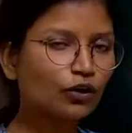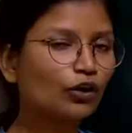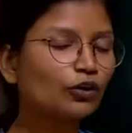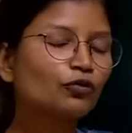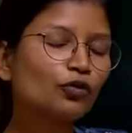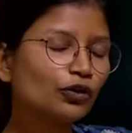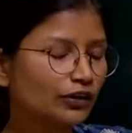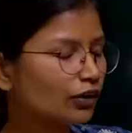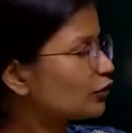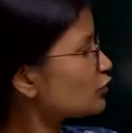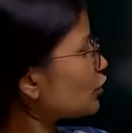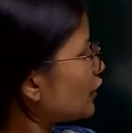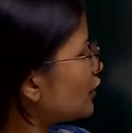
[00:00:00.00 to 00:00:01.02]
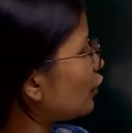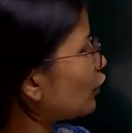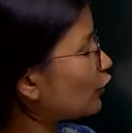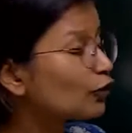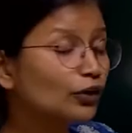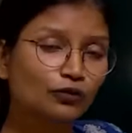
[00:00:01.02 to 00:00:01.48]
Not for
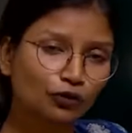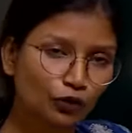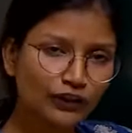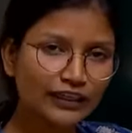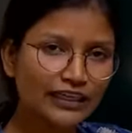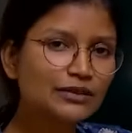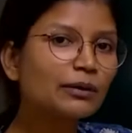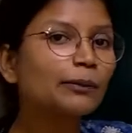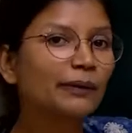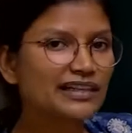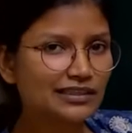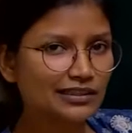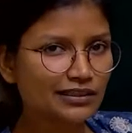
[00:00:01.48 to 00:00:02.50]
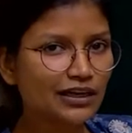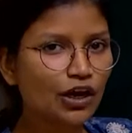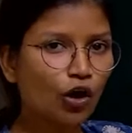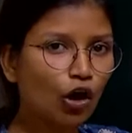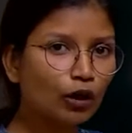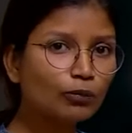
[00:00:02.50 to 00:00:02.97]
food grains, but pulses.
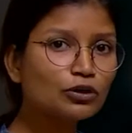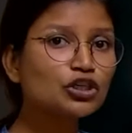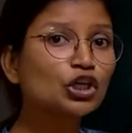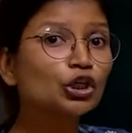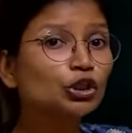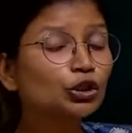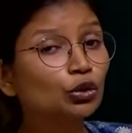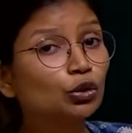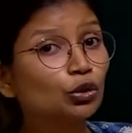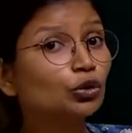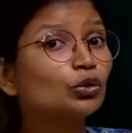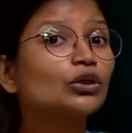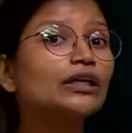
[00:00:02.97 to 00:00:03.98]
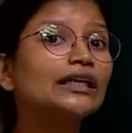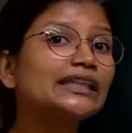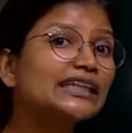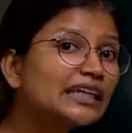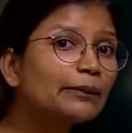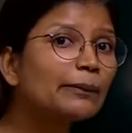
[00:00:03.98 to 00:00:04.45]
Almost 2 to
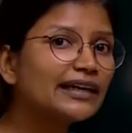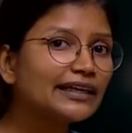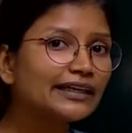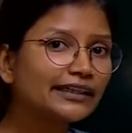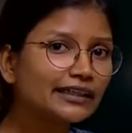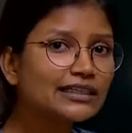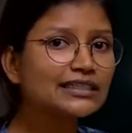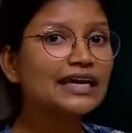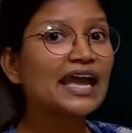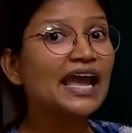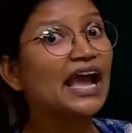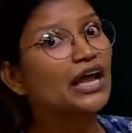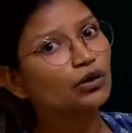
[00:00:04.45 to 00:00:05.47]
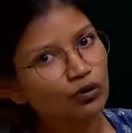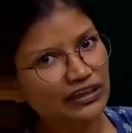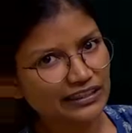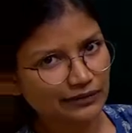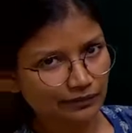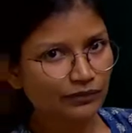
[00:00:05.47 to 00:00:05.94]
3 million tons
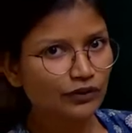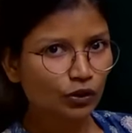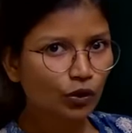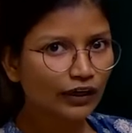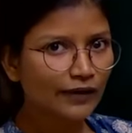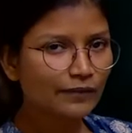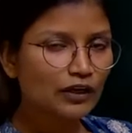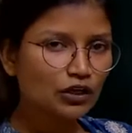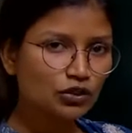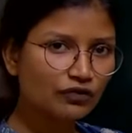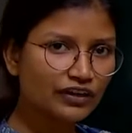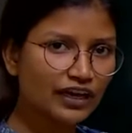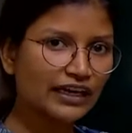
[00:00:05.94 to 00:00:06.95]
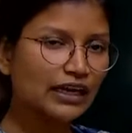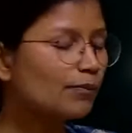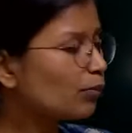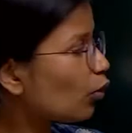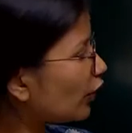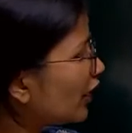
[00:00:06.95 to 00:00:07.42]
annually. Okay, so we are
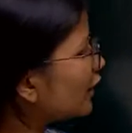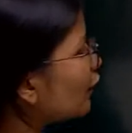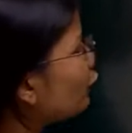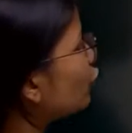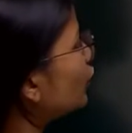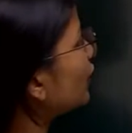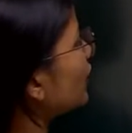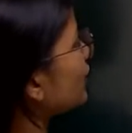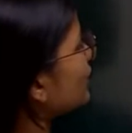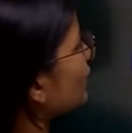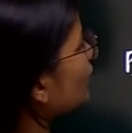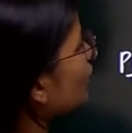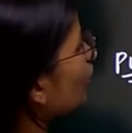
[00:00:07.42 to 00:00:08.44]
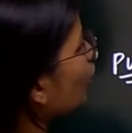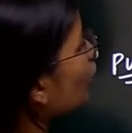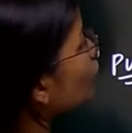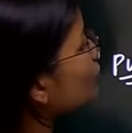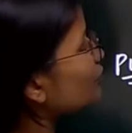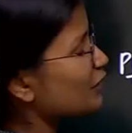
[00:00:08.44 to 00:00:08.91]
importing the food grains.
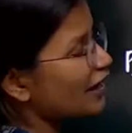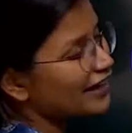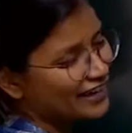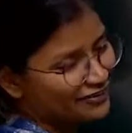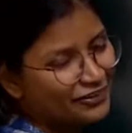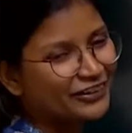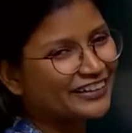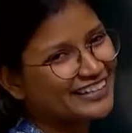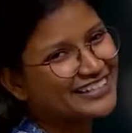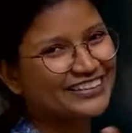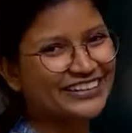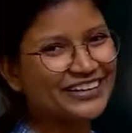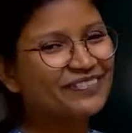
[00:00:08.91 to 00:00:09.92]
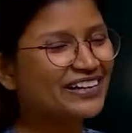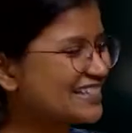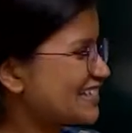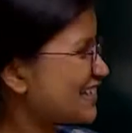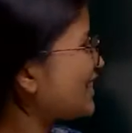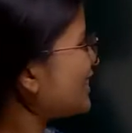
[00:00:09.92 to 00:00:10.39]
Again, food grains, sorry,
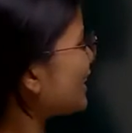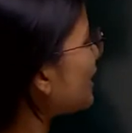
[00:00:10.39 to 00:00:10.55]
pulses.